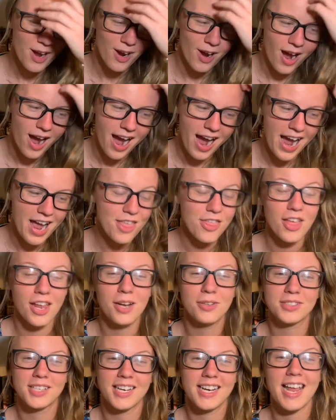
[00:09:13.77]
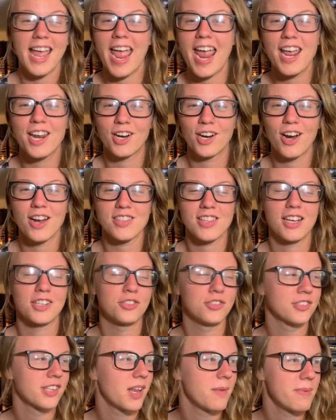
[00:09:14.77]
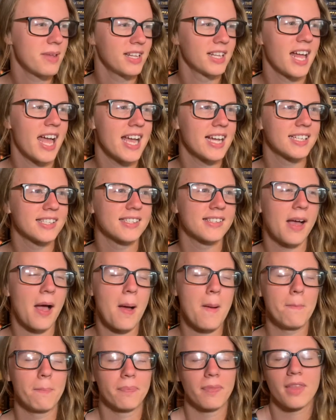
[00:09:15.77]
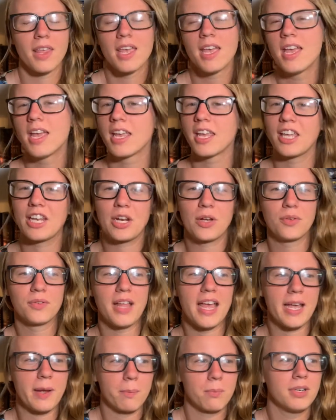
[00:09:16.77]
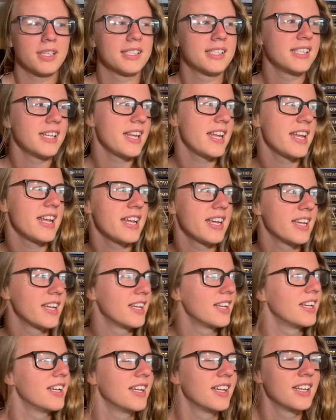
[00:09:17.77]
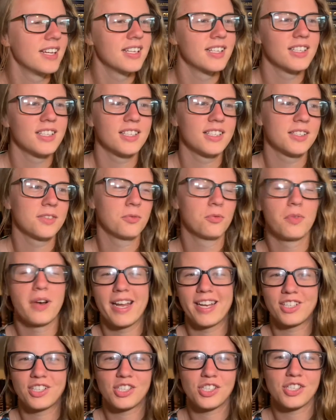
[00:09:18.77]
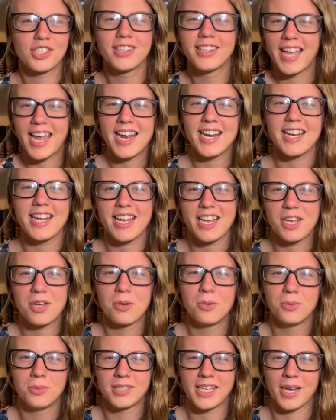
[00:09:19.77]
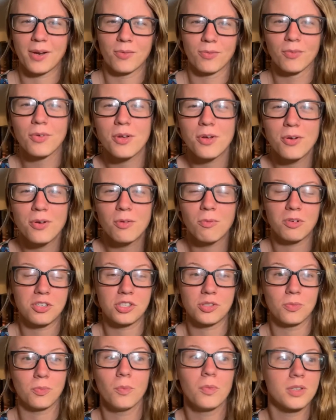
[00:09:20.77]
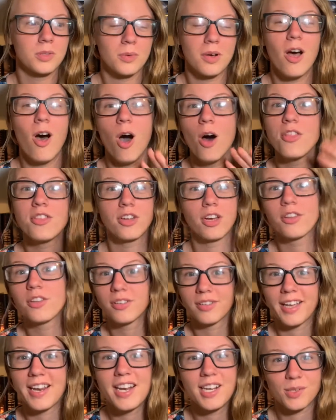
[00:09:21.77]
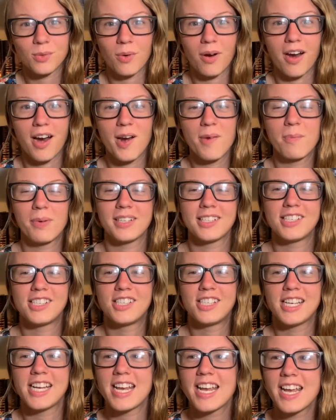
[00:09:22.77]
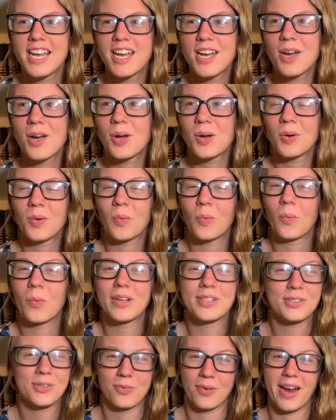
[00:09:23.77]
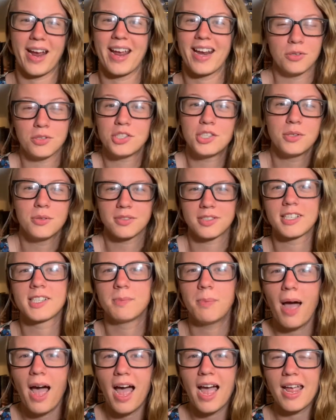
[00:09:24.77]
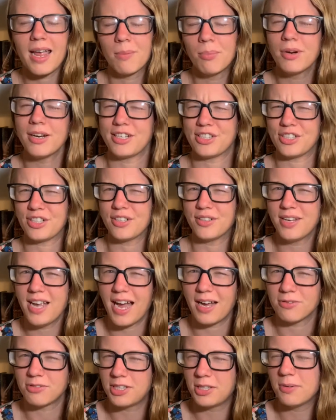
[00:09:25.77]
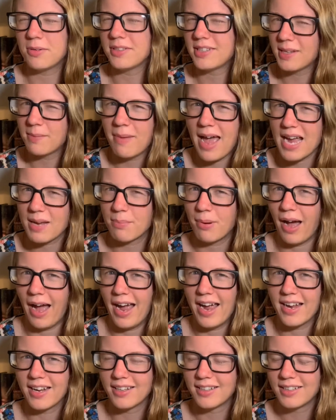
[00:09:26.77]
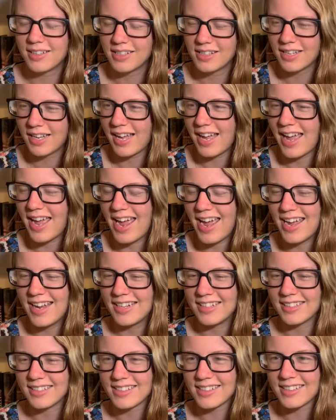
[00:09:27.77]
I thought I was gonna hate her. I thought she was gonna be, like, some, like, prissy, rich lady who's, like, rude, which was what all the other ladies were, but she was great. She was a spy, I'm pretty sure. Yeah, she was the magpie. And,